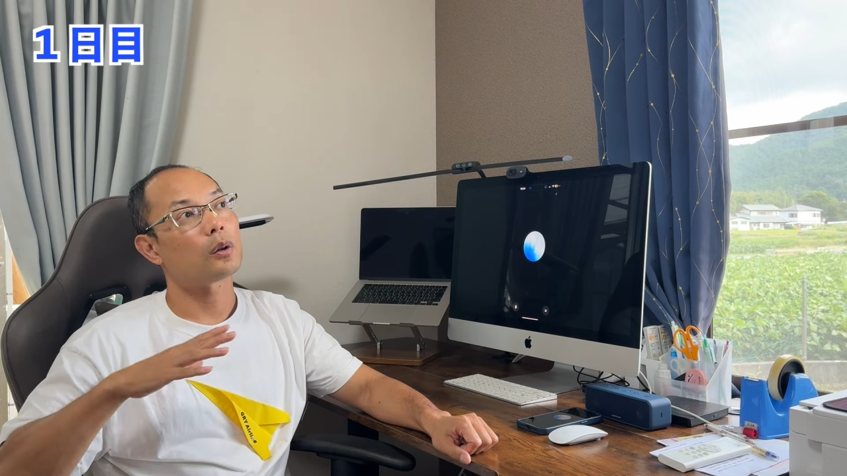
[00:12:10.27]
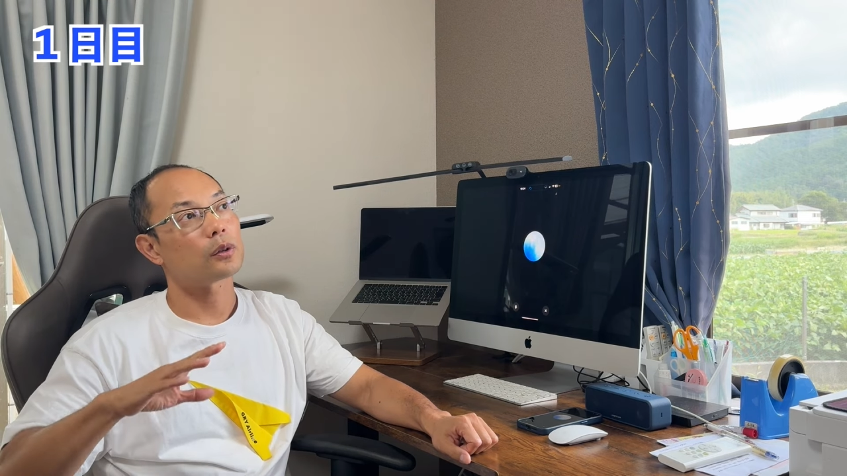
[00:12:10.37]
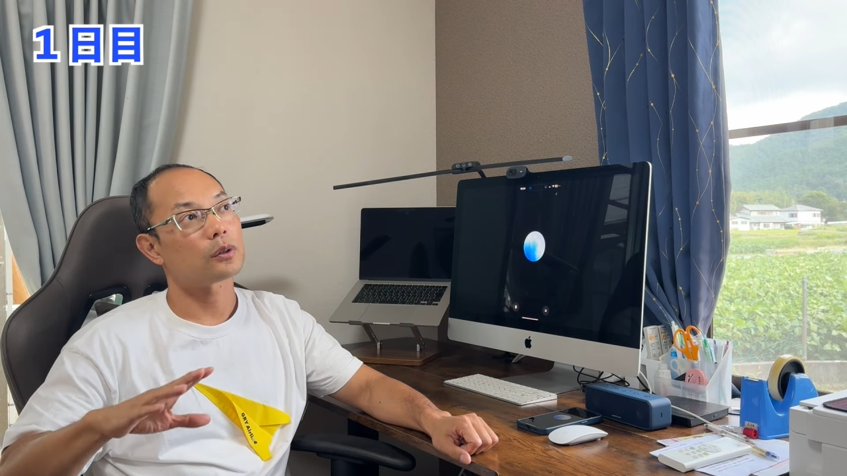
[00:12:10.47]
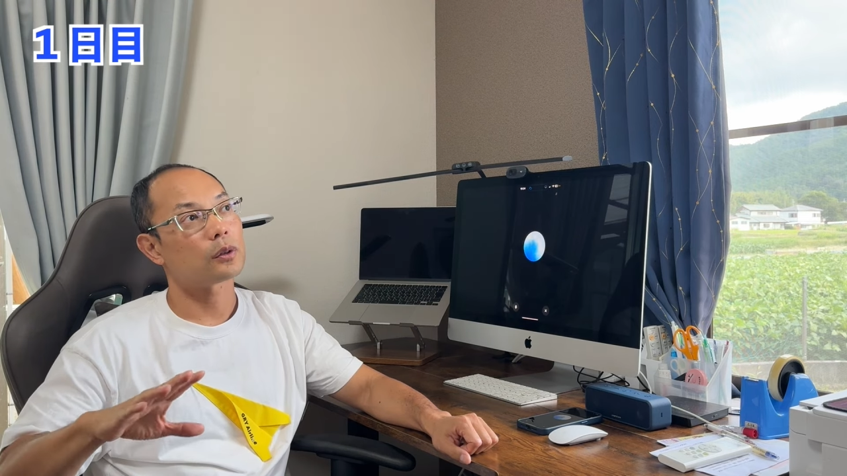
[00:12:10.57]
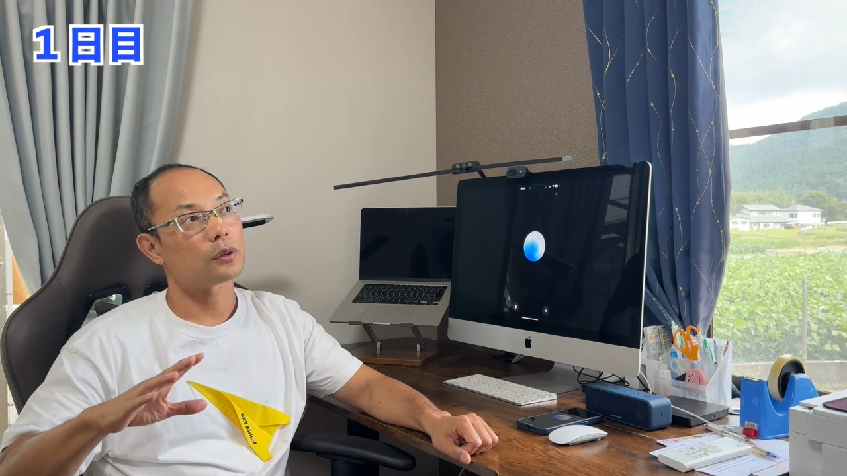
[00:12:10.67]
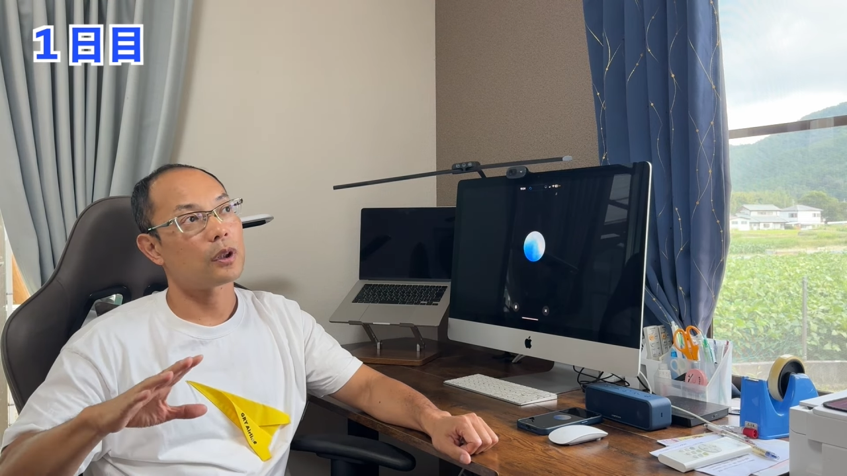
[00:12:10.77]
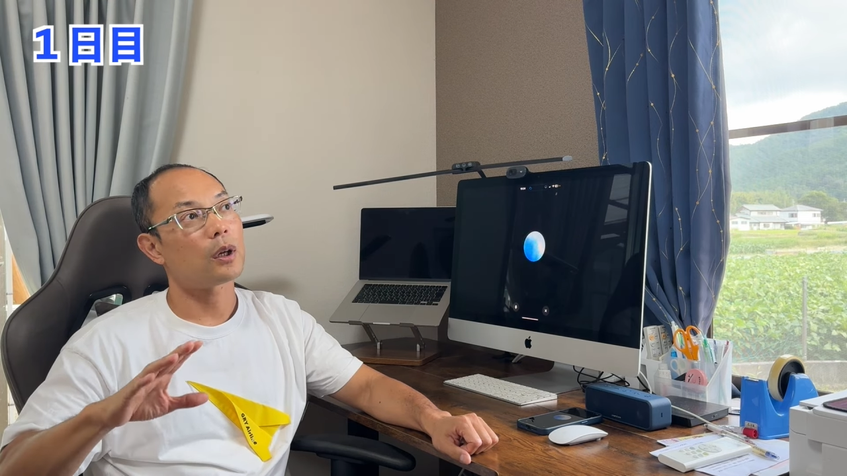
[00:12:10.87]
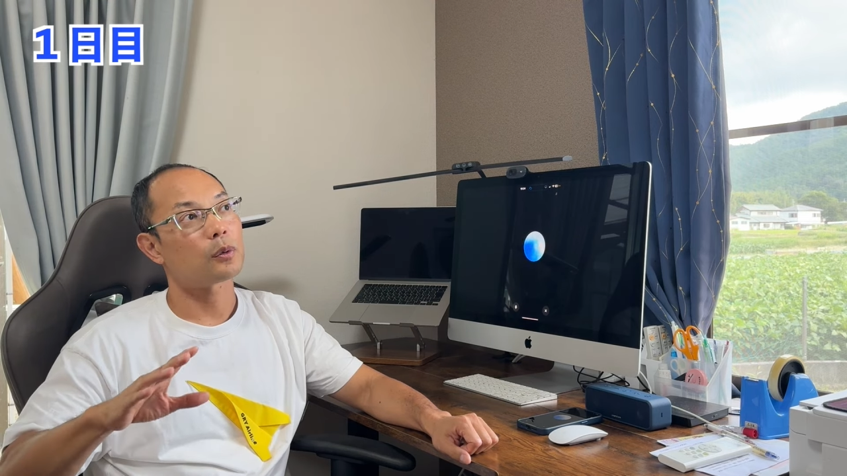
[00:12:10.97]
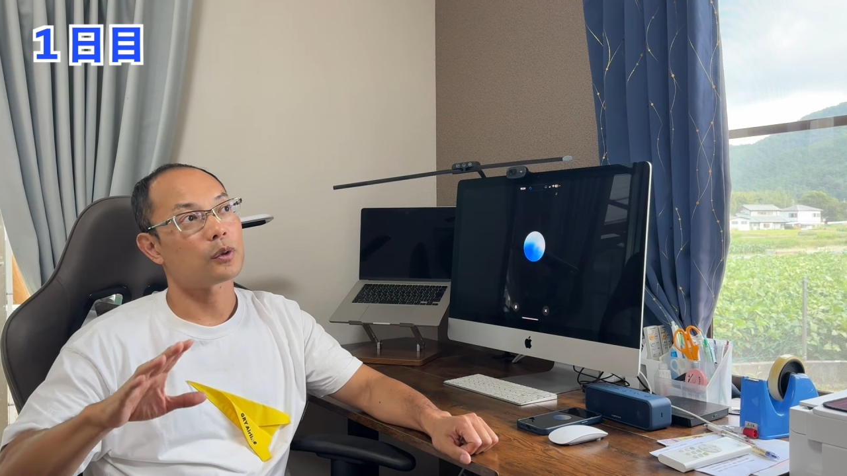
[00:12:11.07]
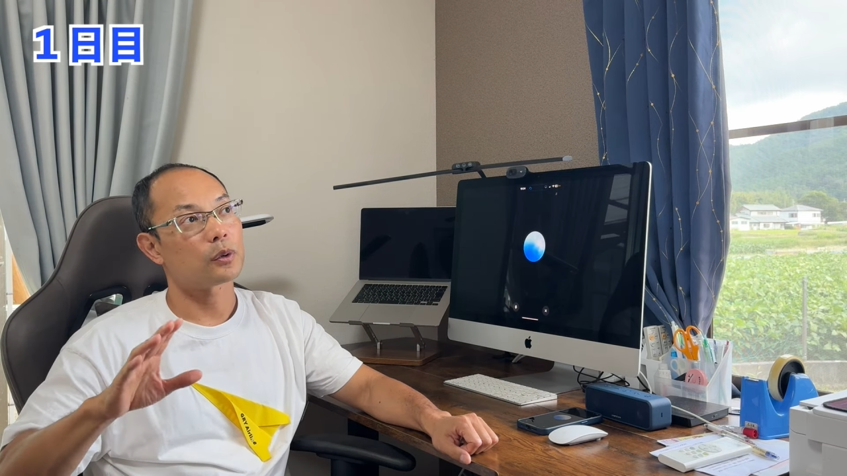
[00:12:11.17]
to read
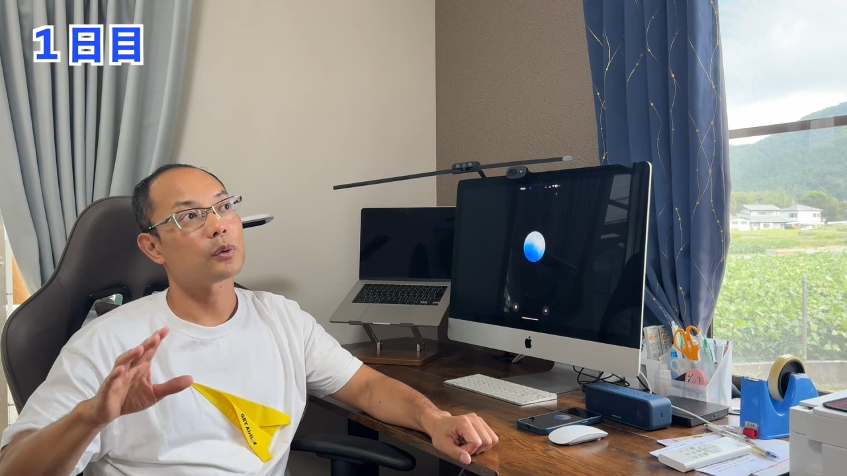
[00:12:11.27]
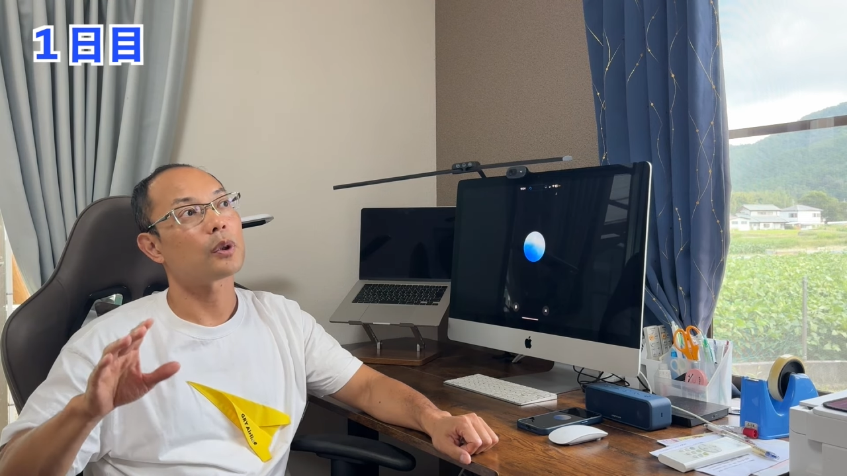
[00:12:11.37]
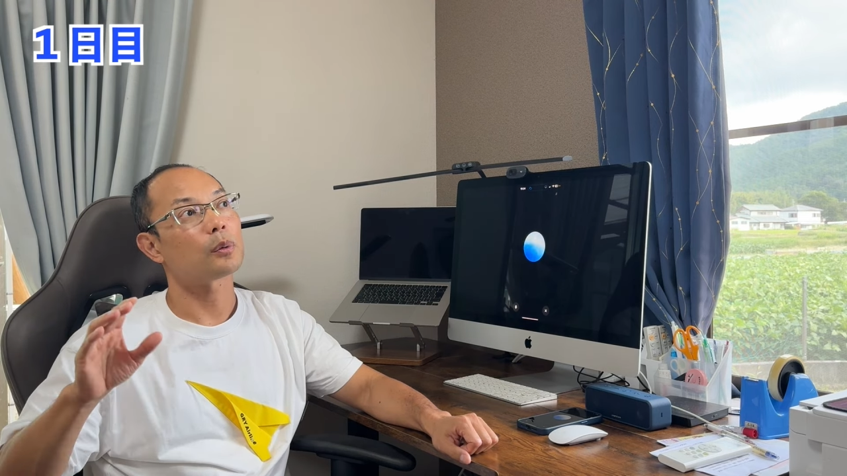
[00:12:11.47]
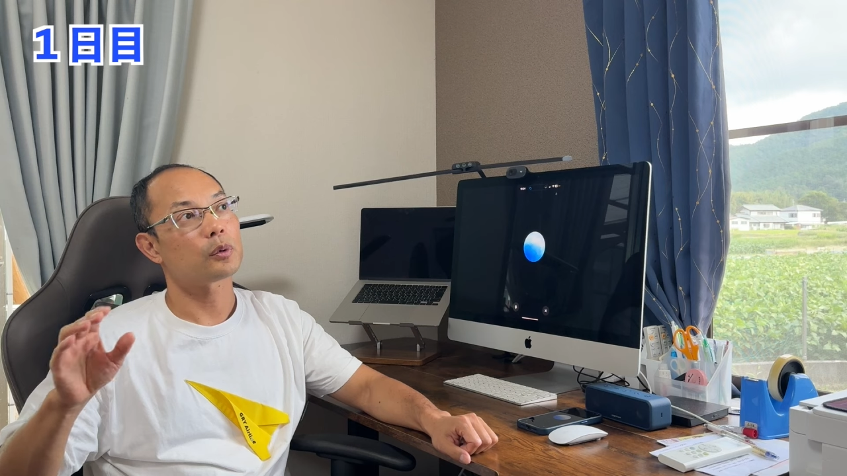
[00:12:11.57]
books,